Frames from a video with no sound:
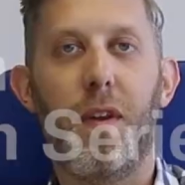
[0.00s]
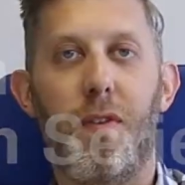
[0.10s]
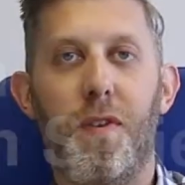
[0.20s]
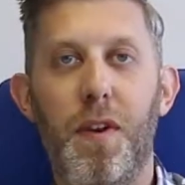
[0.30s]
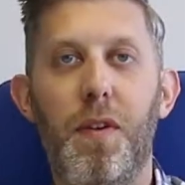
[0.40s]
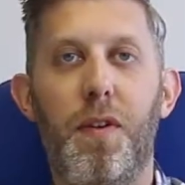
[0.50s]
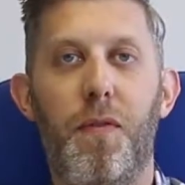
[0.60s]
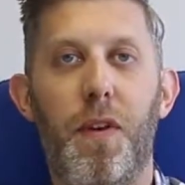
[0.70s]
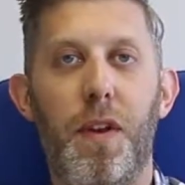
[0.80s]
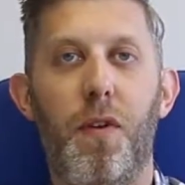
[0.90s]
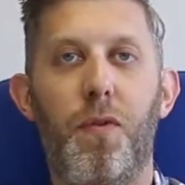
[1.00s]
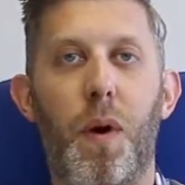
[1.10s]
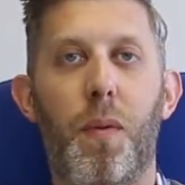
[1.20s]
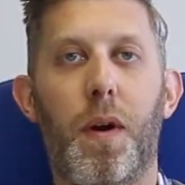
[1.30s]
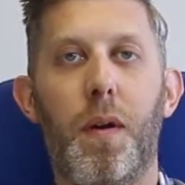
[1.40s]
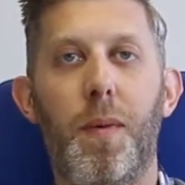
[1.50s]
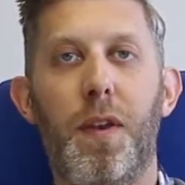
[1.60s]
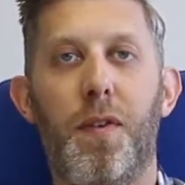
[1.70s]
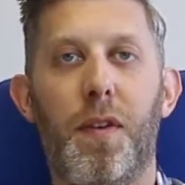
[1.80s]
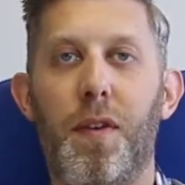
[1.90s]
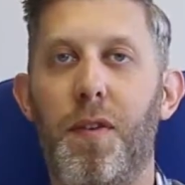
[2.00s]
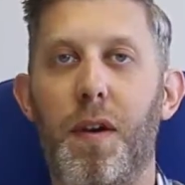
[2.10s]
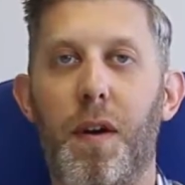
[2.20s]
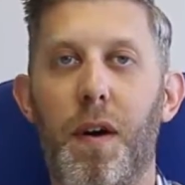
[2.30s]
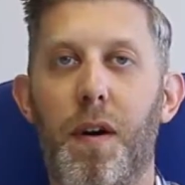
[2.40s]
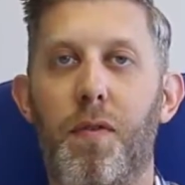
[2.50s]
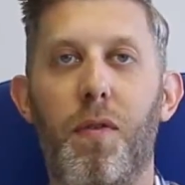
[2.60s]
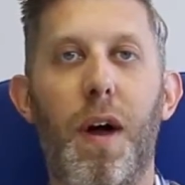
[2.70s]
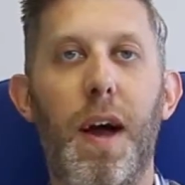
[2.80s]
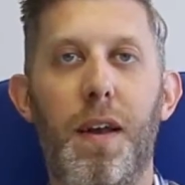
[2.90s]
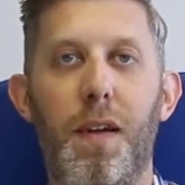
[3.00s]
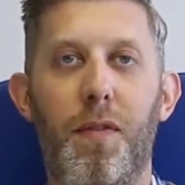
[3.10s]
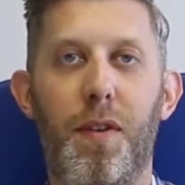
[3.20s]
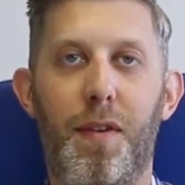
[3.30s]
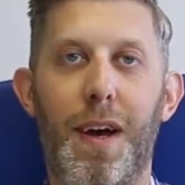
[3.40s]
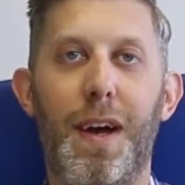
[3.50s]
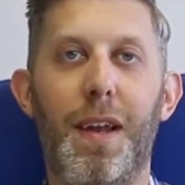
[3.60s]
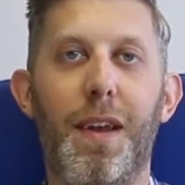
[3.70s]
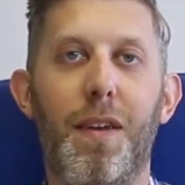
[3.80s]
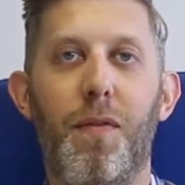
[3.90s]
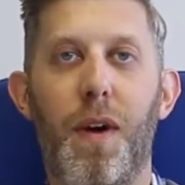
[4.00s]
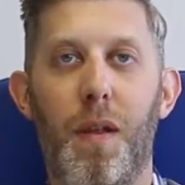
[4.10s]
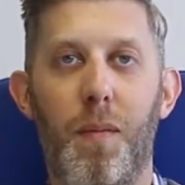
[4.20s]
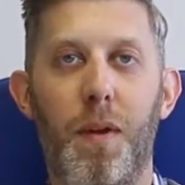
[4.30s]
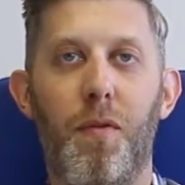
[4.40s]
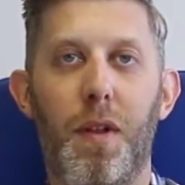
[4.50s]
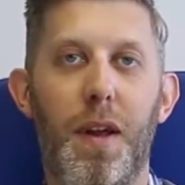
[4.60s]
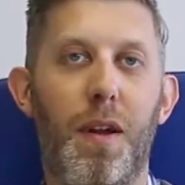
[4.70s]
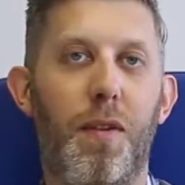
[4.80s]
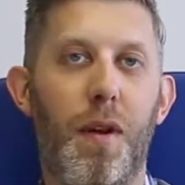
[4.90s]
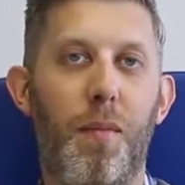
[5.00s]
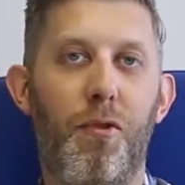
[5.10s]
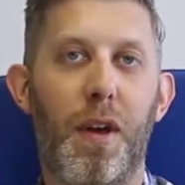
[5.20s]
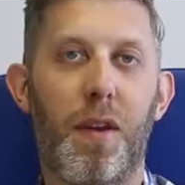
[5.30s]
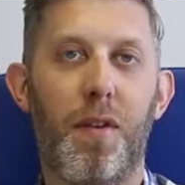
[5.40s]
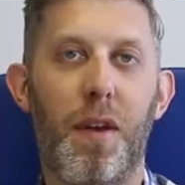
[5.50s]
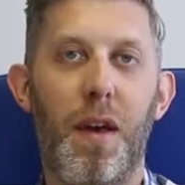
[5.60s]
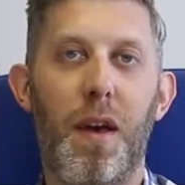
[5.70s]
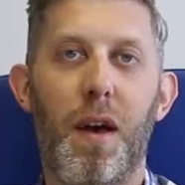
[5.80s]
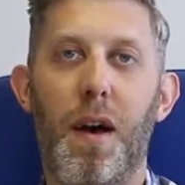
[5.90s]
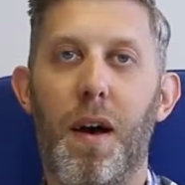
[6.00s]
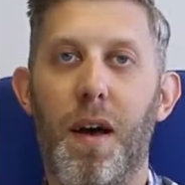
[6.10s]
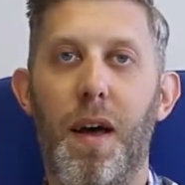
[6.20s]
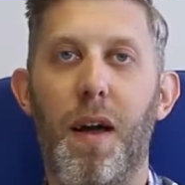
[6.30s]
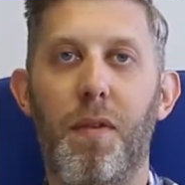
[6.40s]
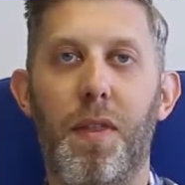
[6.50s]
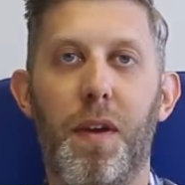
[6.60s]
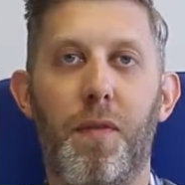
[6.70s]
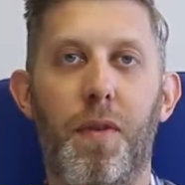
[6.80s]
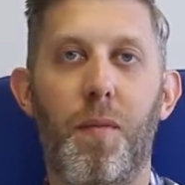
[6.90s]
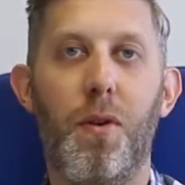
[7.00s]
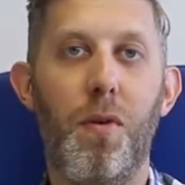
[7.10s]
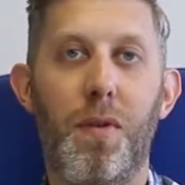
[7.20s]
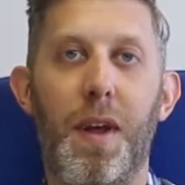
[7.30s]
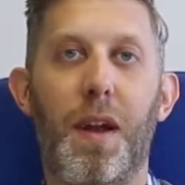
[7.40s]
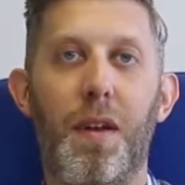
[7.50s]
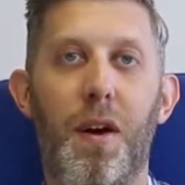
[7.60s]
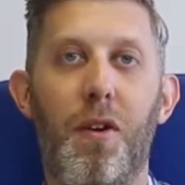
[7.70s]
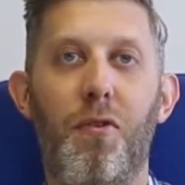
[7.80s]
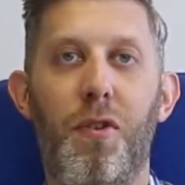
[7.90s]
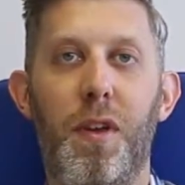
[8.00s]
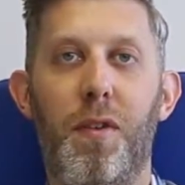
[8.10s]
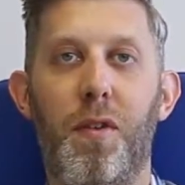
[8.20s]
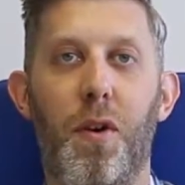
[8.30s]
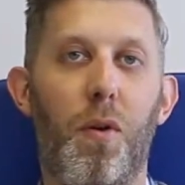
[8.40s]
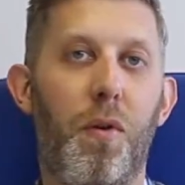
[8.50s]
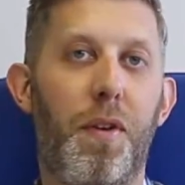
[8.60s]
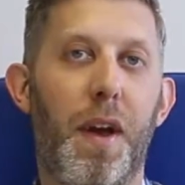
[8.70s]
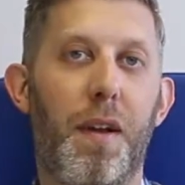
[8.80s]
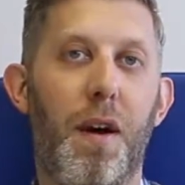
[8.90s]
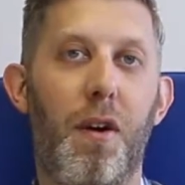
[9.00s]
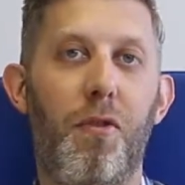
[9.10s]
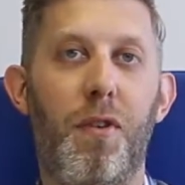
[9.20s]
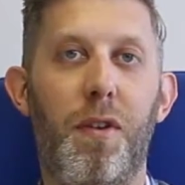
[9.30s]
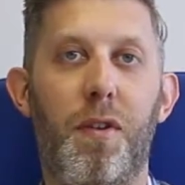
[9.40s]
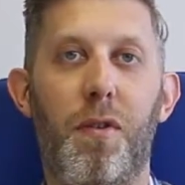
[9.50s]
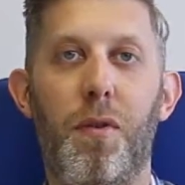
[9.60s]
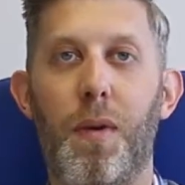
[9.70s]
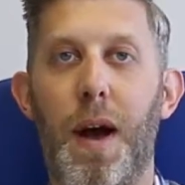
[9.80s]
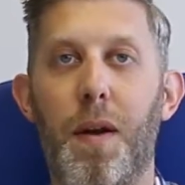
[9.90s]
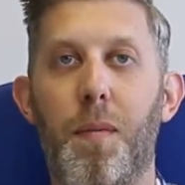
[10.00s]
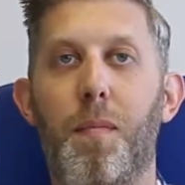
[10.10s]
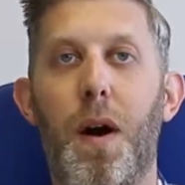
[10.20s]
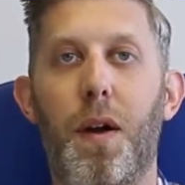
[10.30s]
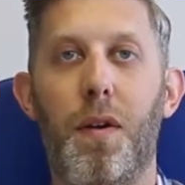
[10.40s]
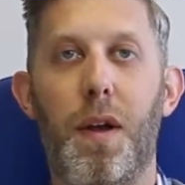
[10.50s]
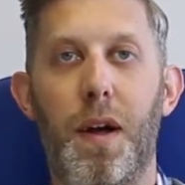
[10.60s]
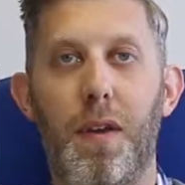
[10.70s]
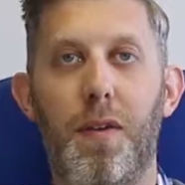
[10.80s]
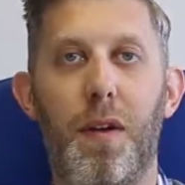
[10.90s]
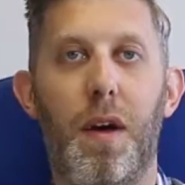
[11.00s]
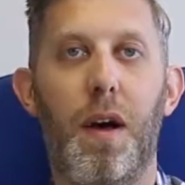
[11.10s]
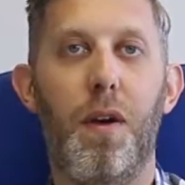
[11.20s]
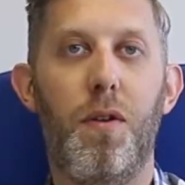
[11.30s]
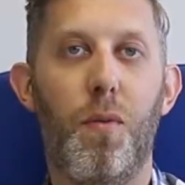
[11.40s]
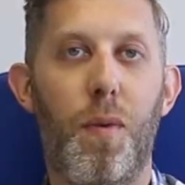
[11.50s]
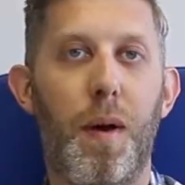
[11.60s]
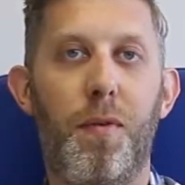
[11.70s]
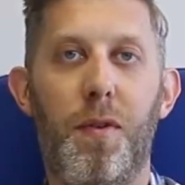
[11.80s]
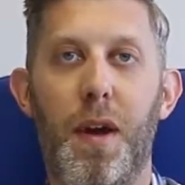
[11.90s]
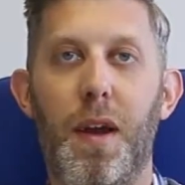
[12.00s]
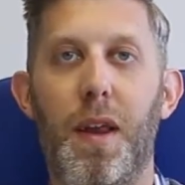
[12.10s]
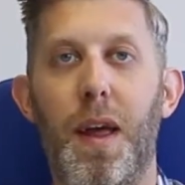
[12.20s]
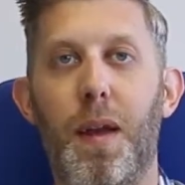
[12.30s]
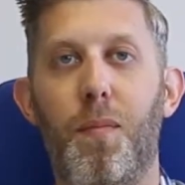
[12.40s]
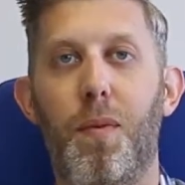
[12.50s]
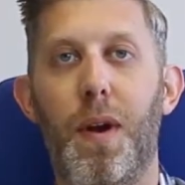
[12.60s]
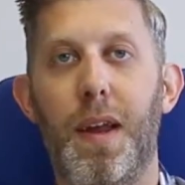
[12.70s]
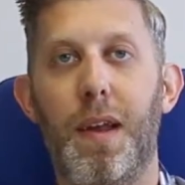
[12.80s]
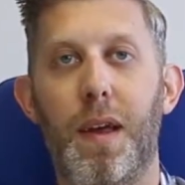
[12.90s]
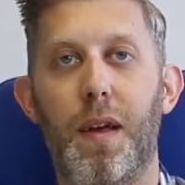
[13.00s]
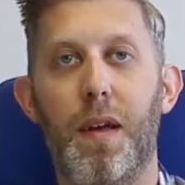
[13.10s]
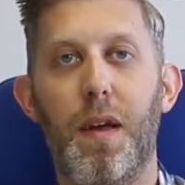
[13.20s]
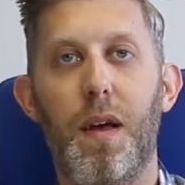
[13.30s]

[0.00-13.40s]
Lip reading: in a series of videos where we're going to be discussing a variety of design and development related subjects, everything from new technologies to old technologies to how to modernize your website and branding.